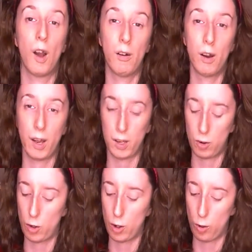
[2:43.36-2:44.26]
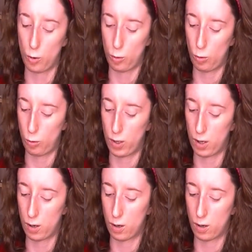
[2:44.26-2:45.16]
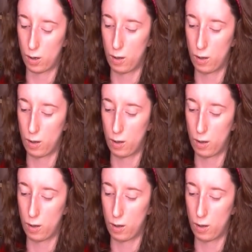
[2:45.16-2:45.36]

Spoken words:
Alright, so we are